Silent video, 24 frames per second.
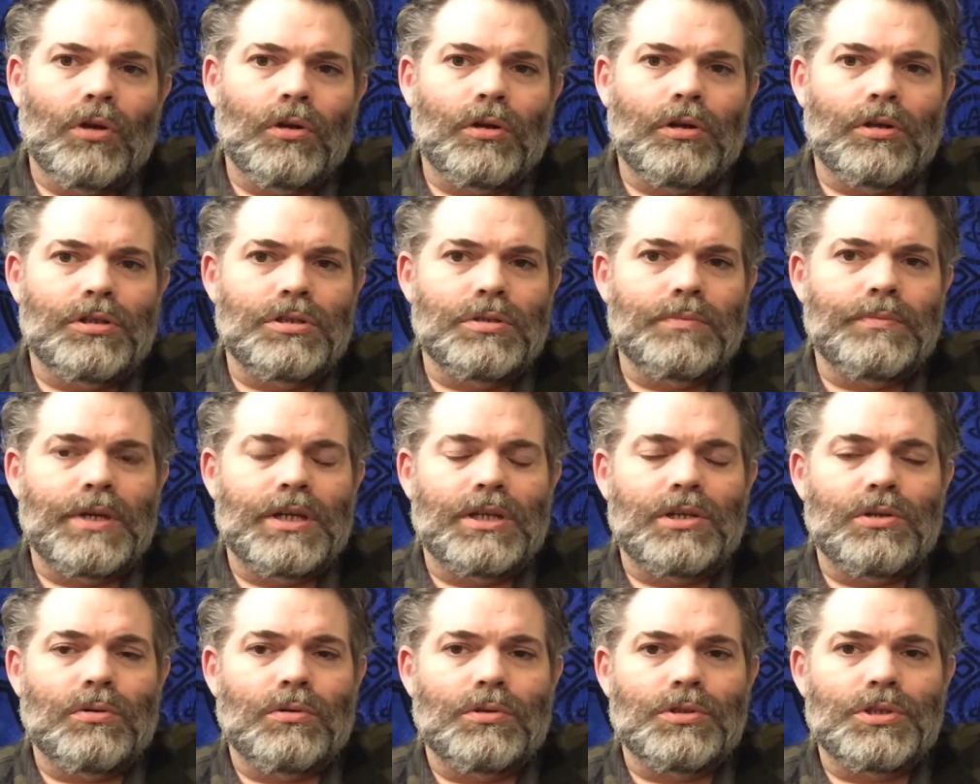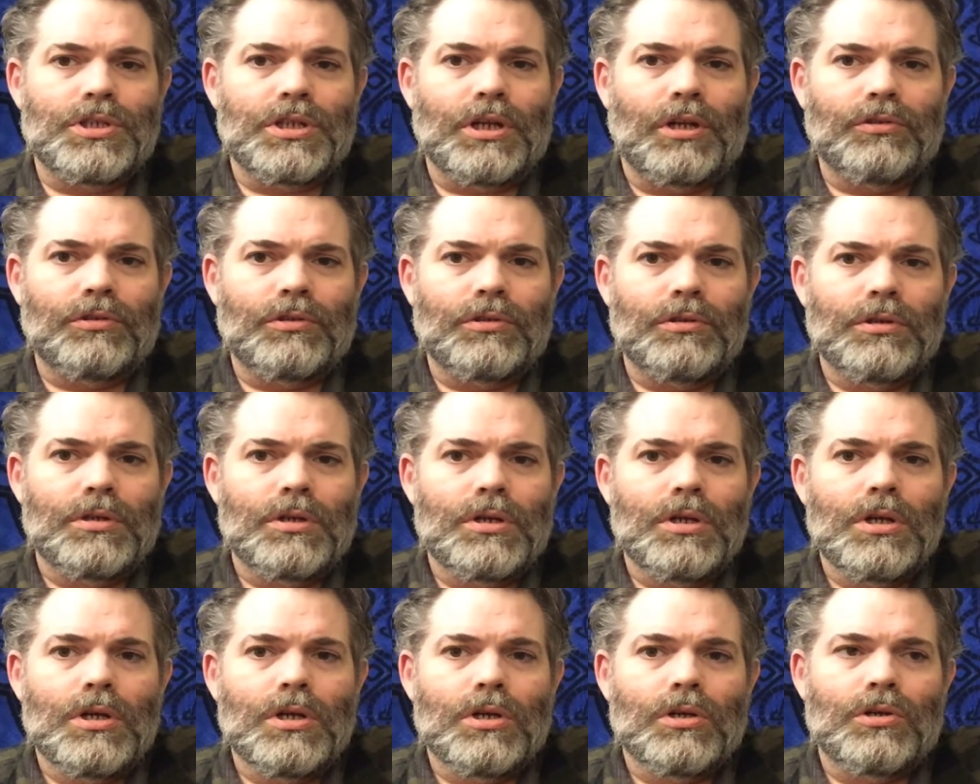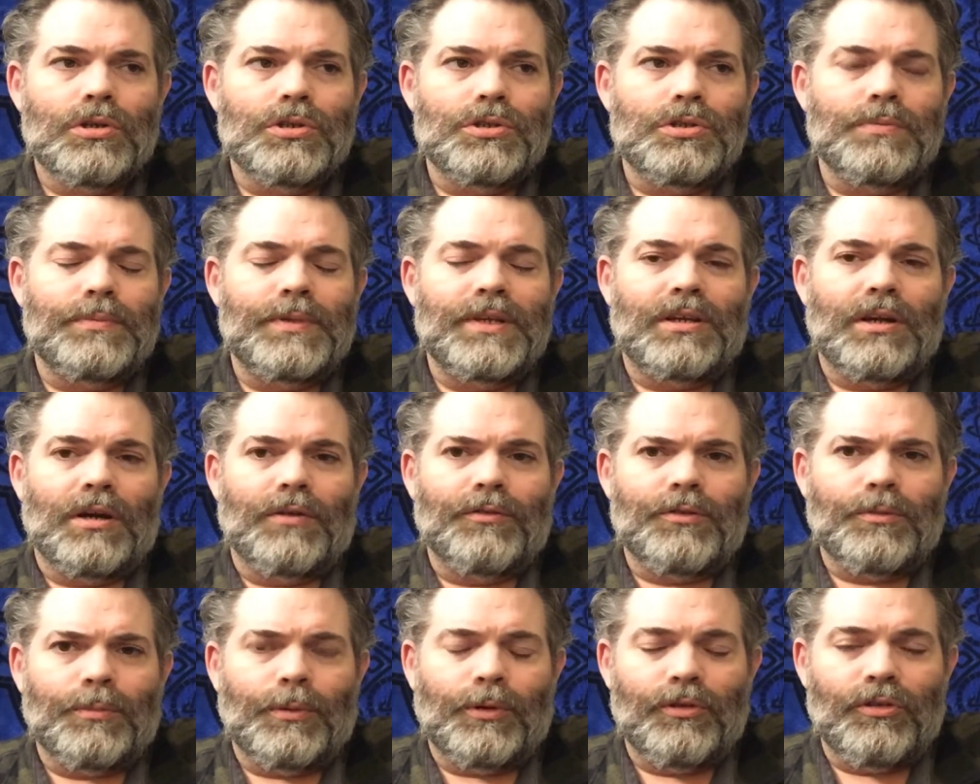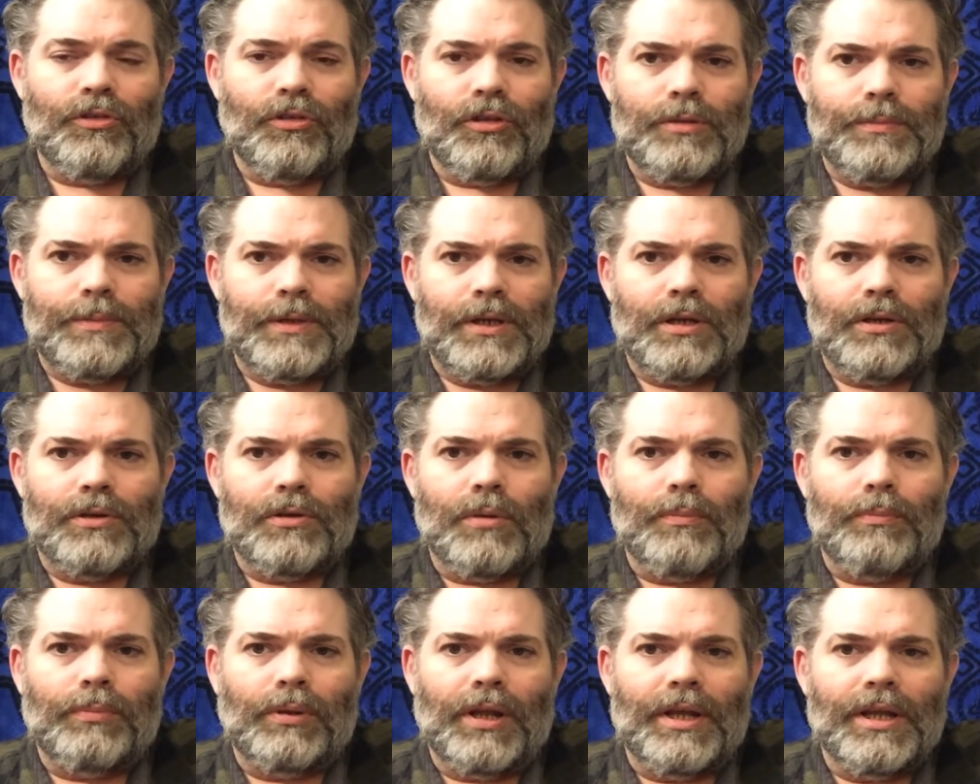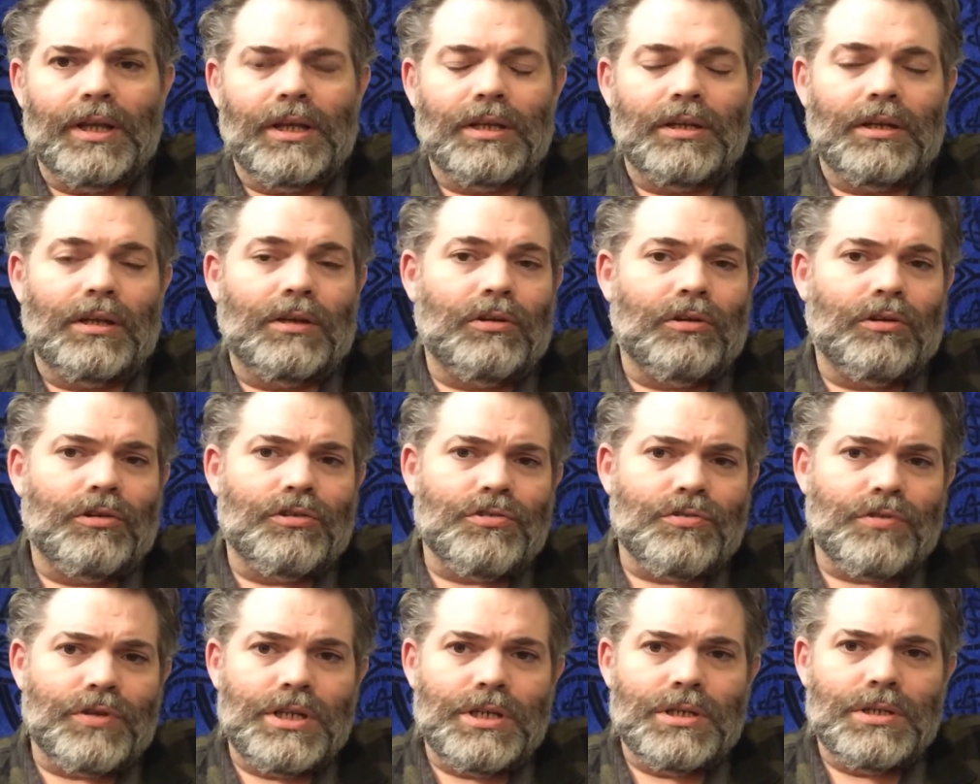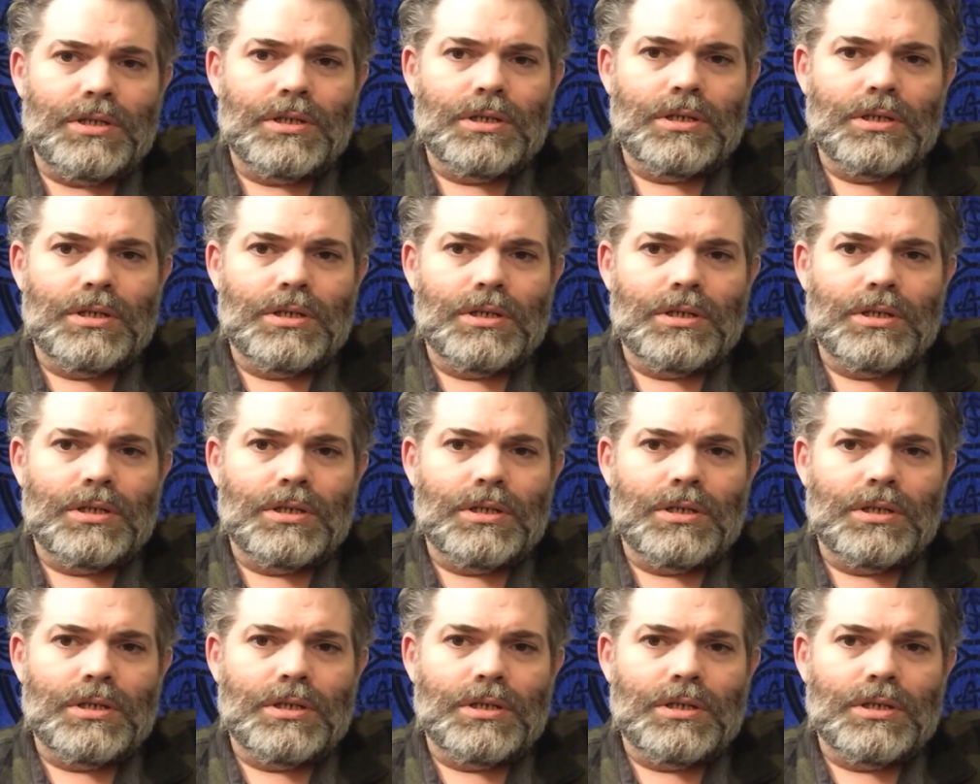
Could you make your own shelter? Could you be comfortable sleeping under a blanket under a tree?